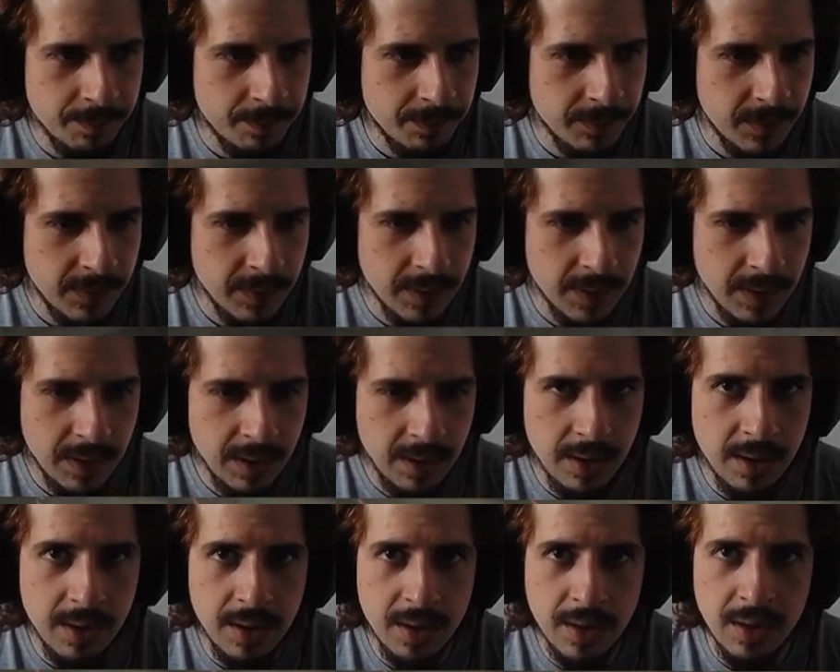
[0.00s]
And
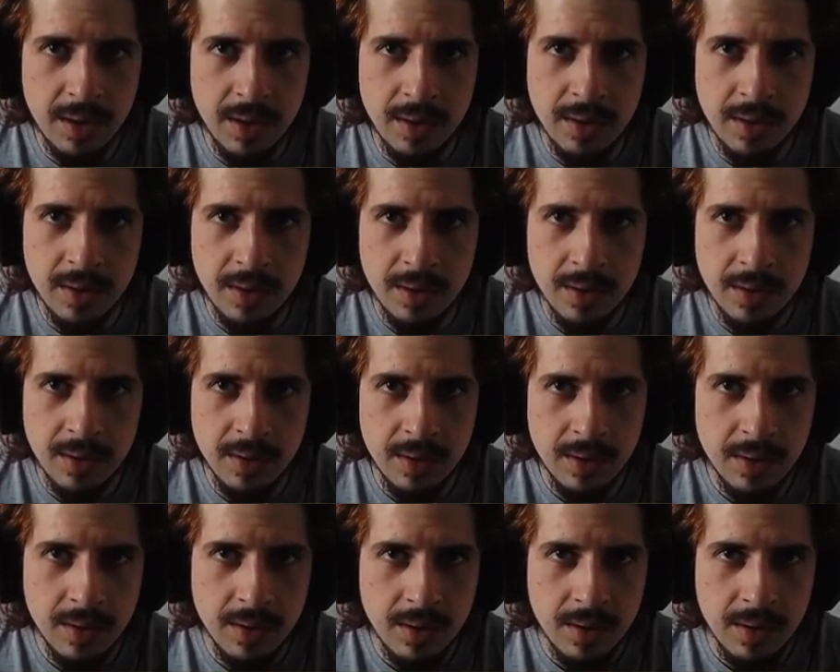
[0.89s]
then...
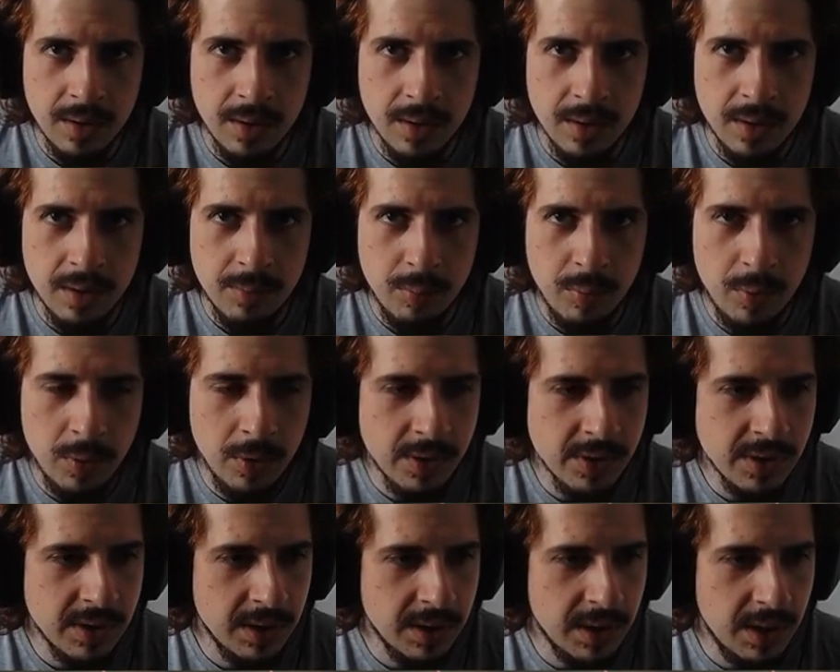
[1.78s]

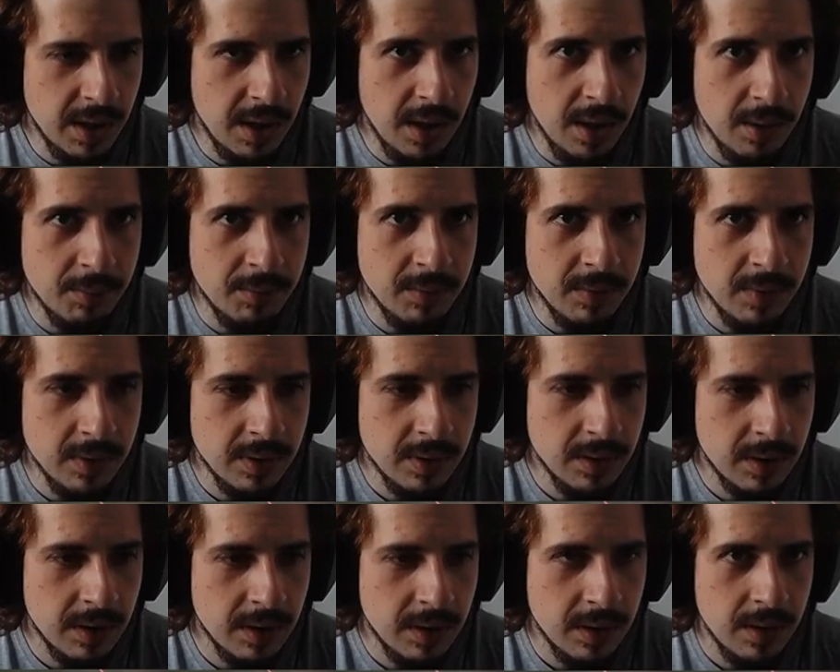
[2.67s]
Pause the game.
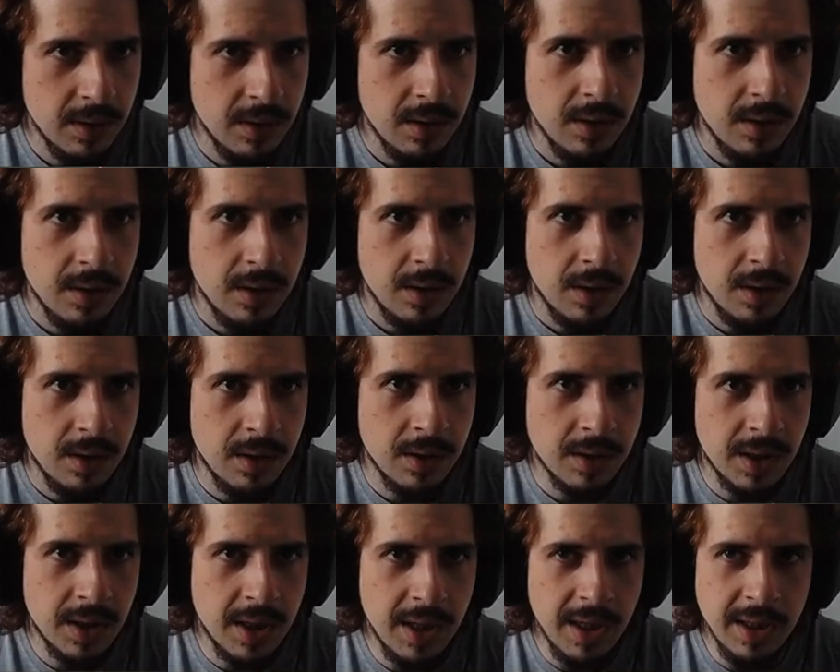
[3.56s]
Uh,
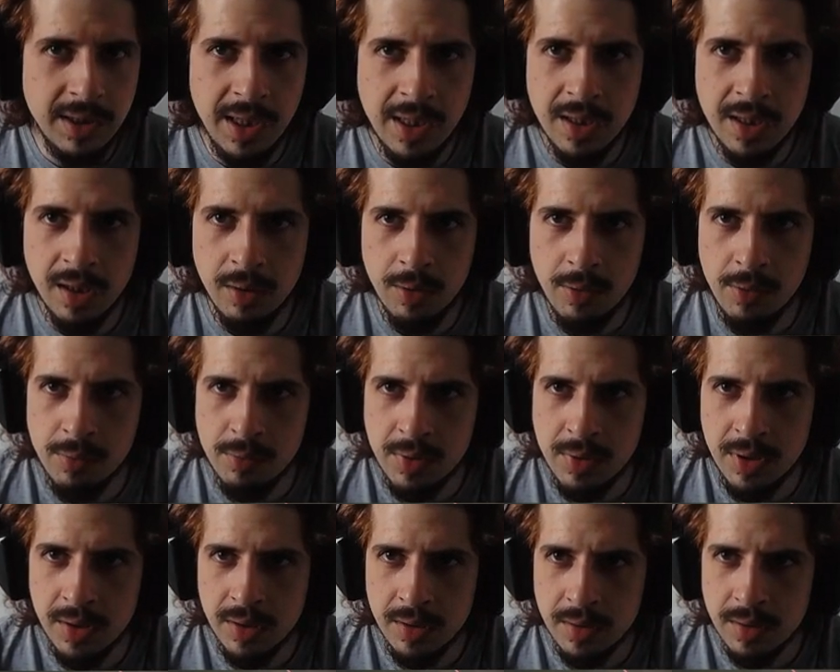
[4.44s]
can I take a
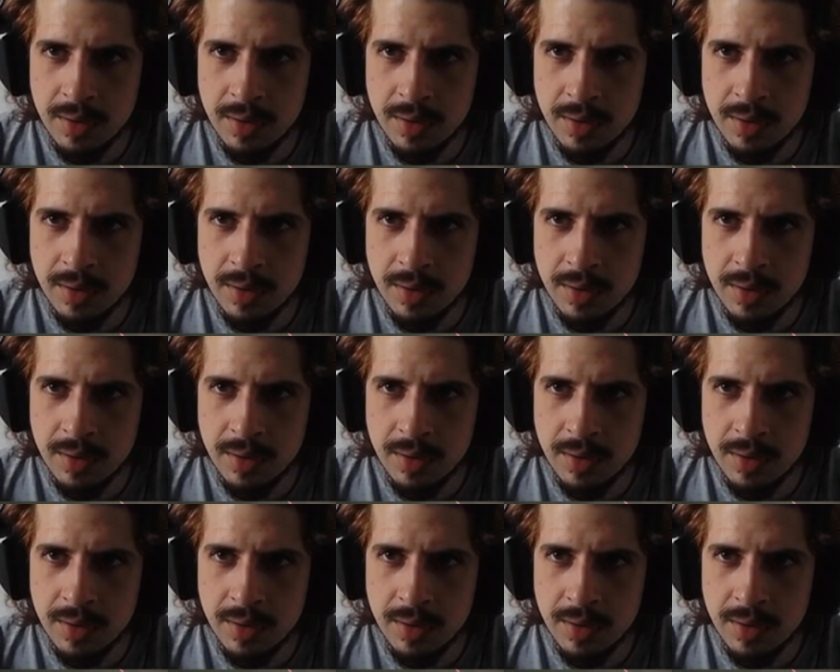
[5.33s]
loan?